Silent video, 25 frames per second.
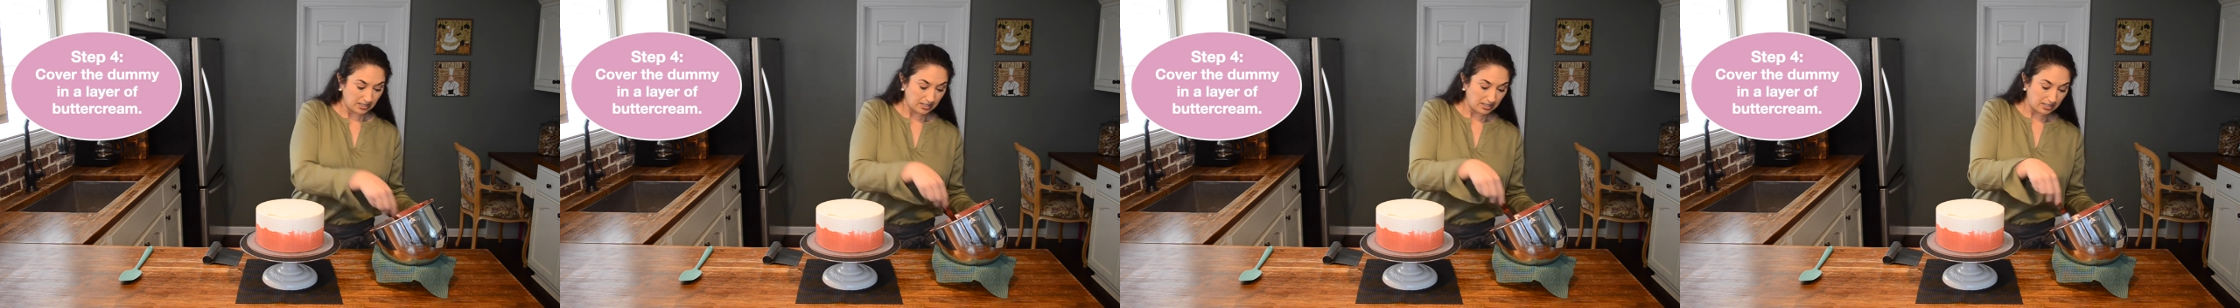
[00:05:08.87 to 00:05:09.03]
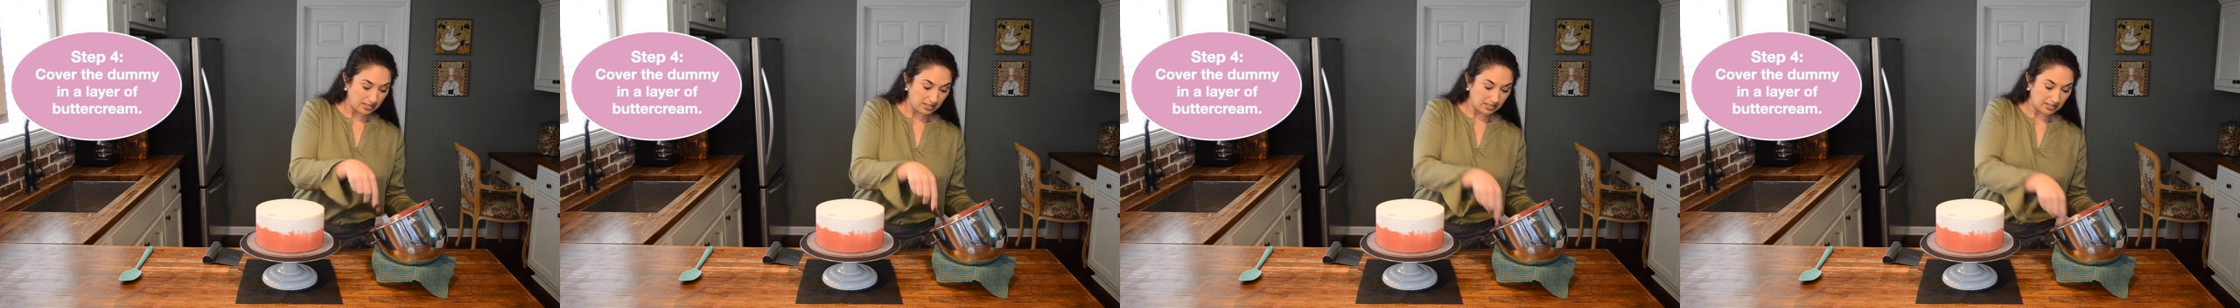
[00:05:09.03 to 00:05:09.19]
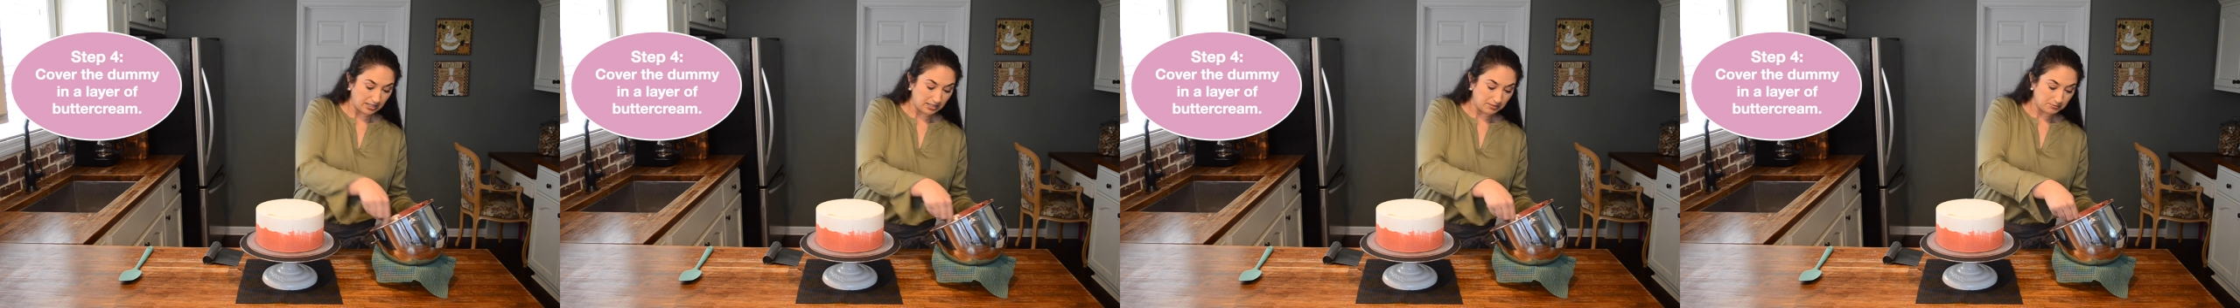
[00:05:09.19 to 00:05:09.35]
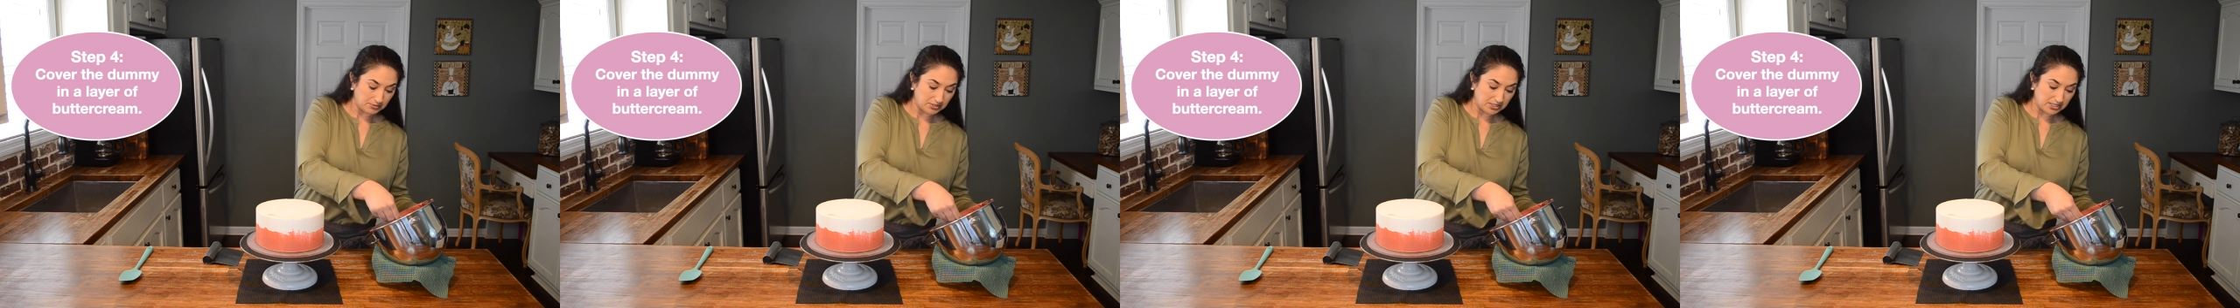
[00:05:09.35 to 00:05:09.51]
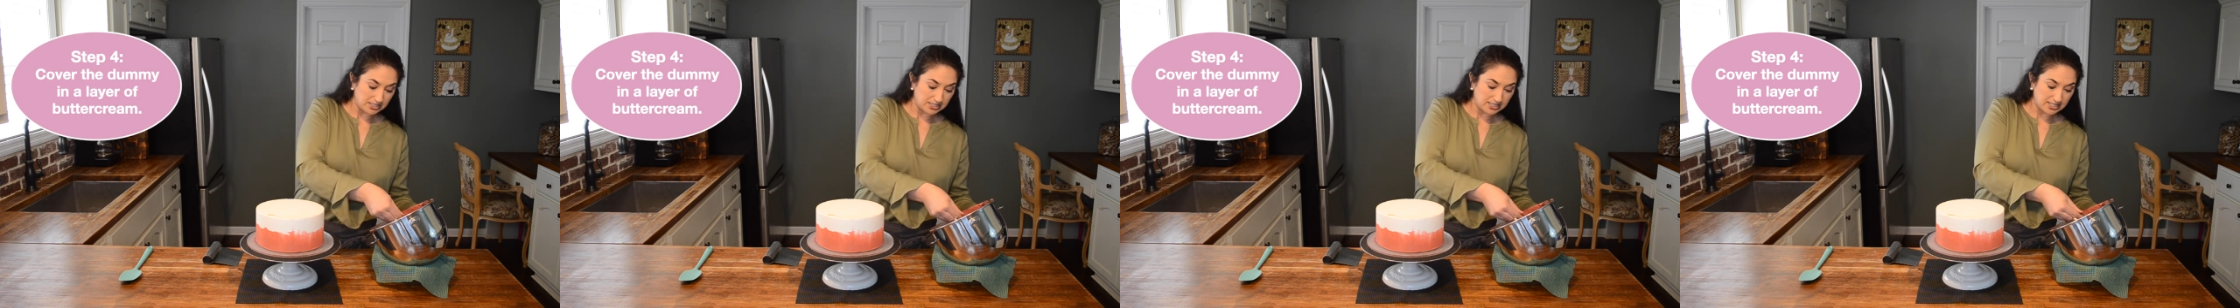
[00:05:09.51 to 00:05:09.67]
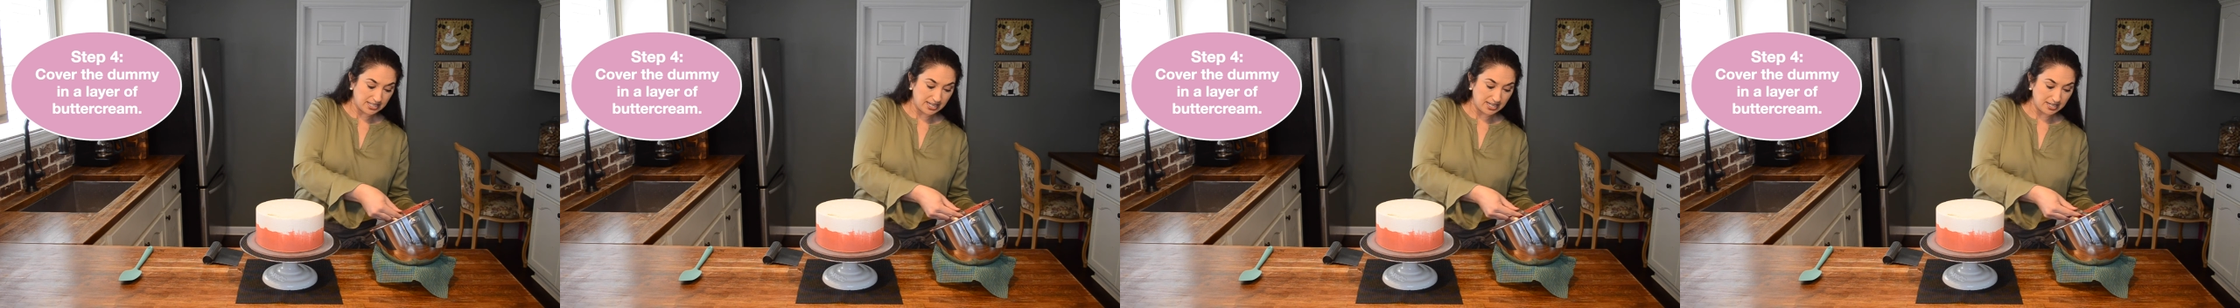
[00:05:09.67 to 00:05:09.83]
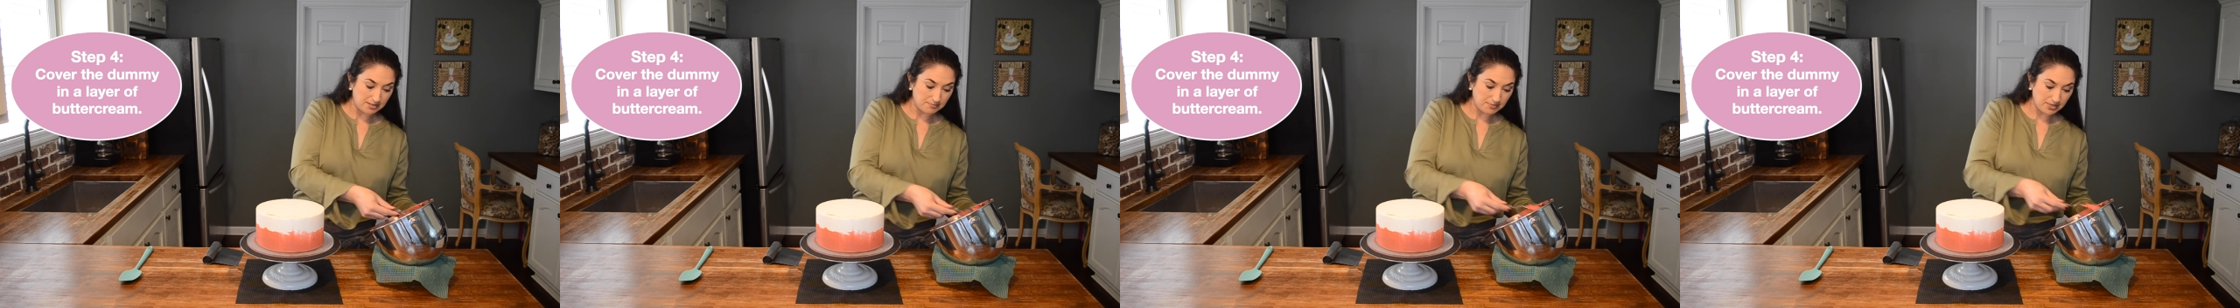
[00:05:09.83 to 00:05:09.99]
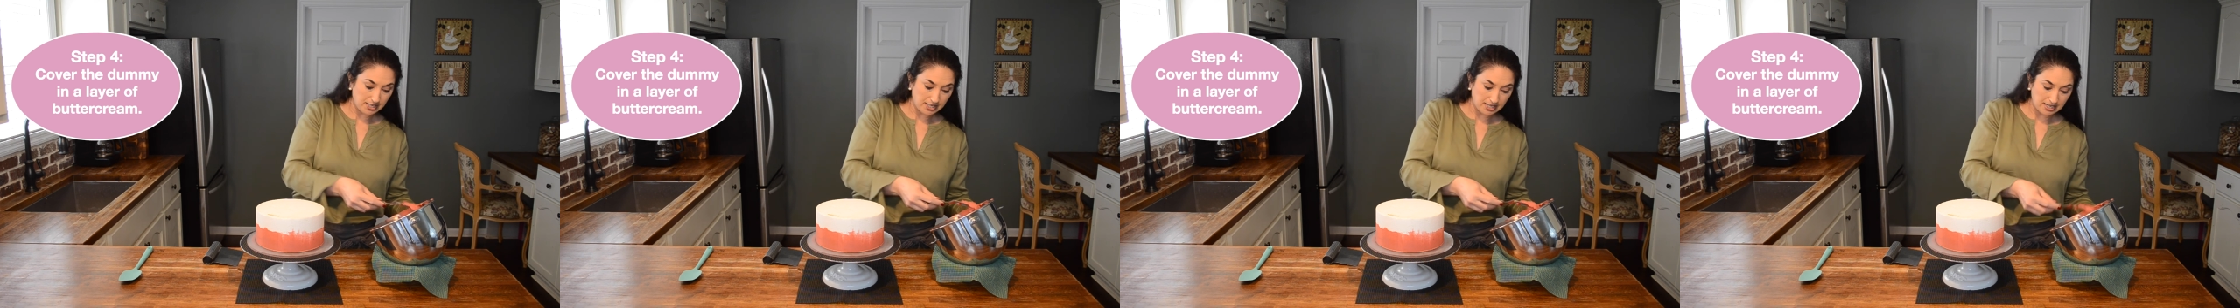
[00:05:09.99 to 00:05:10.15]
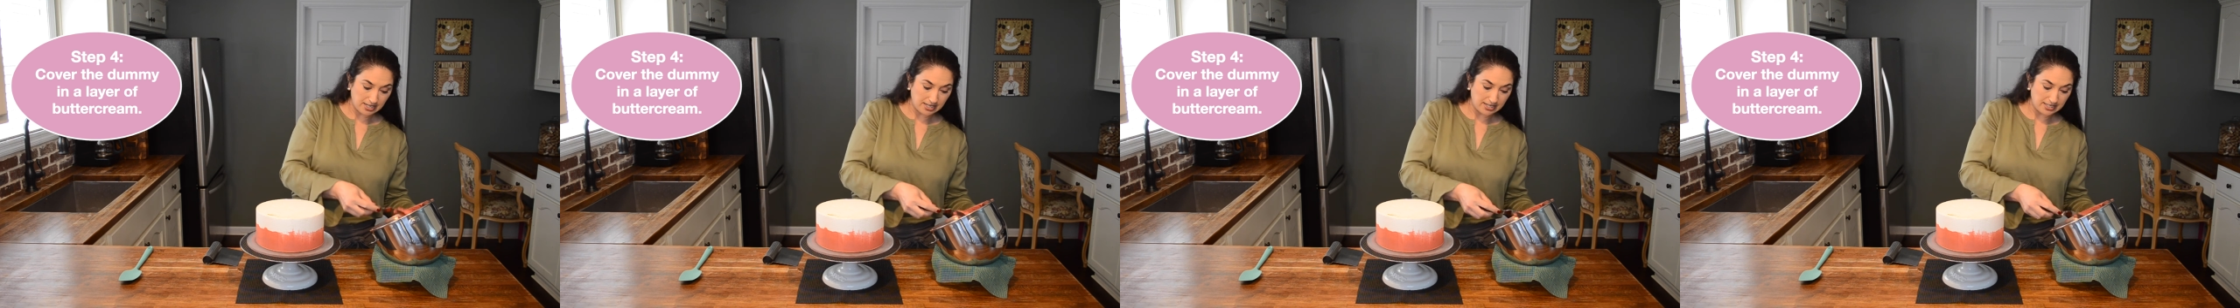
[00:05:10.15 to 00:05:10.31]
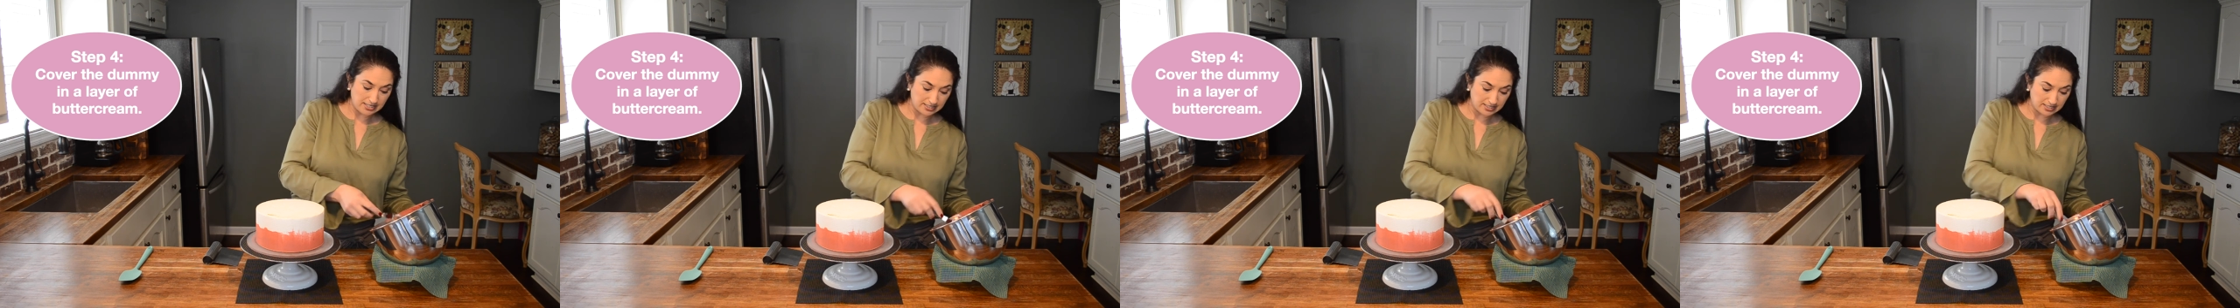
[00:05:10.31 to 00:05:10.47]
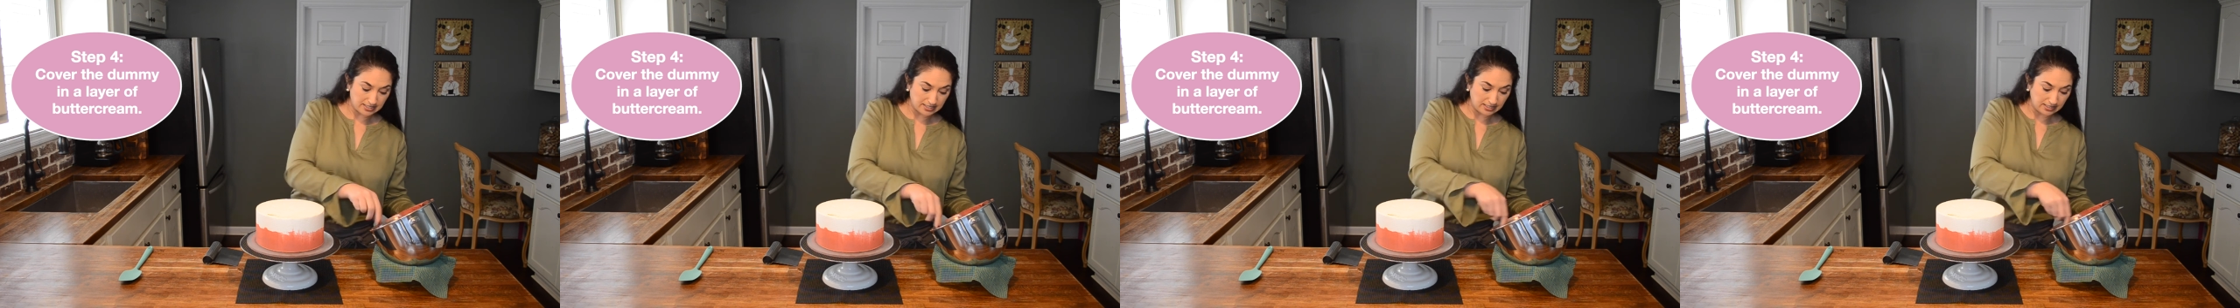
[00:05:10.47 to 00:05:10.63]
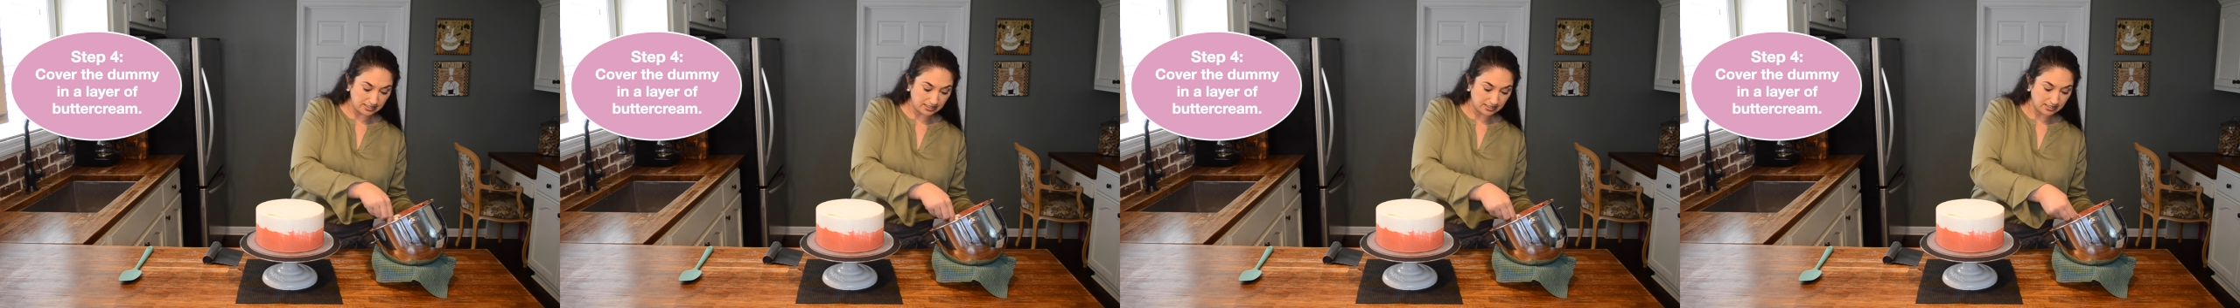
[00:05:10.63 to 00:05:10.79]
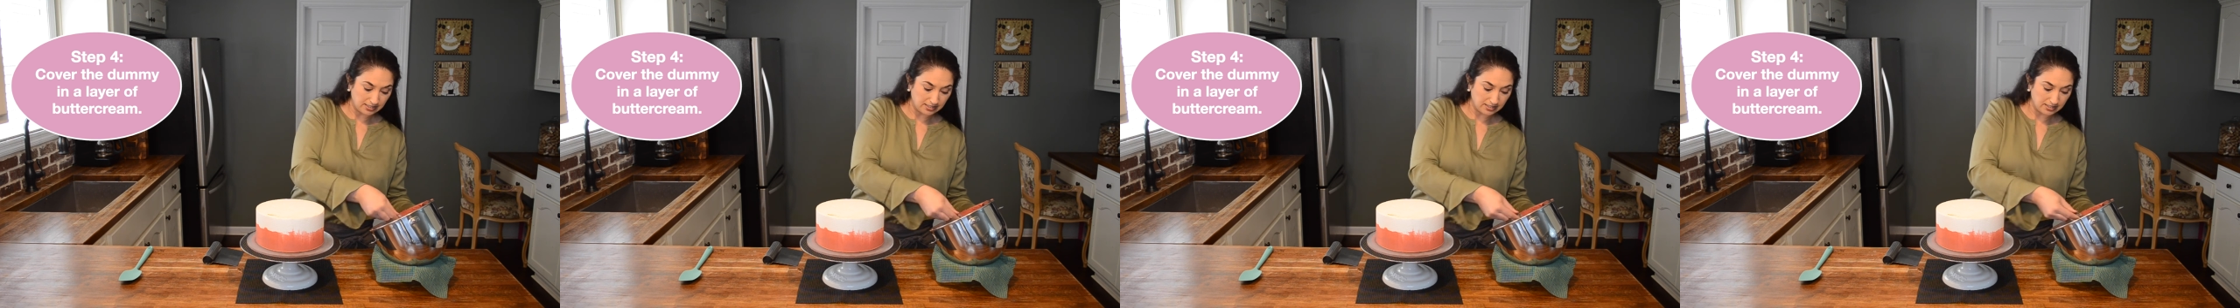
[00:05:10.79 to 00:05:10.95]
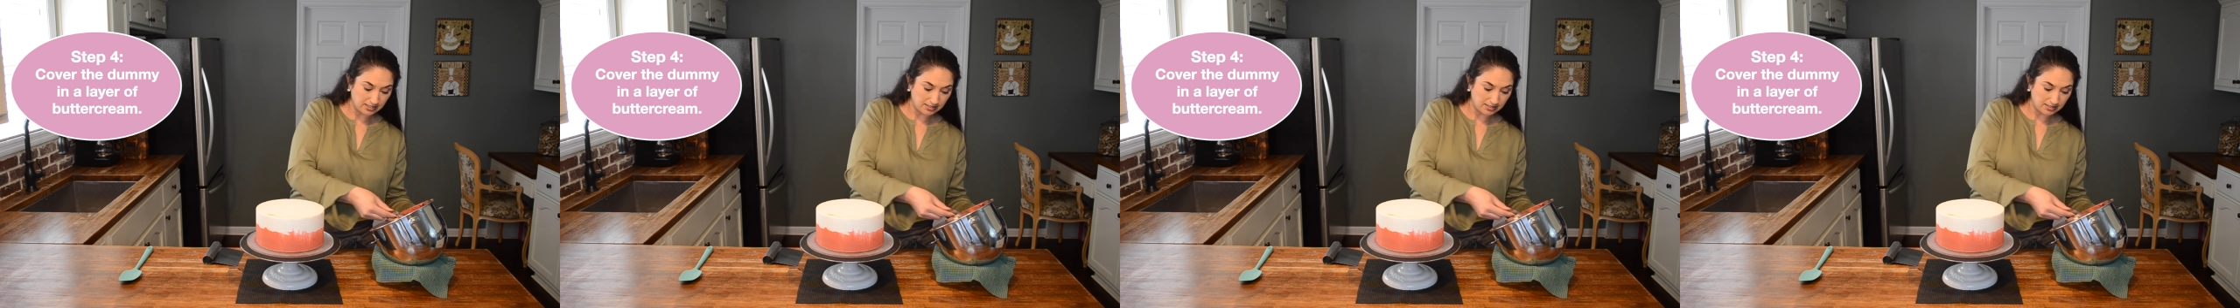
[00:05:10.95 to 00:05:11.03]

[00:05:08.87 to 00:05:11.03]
And I'm gonna take my icing.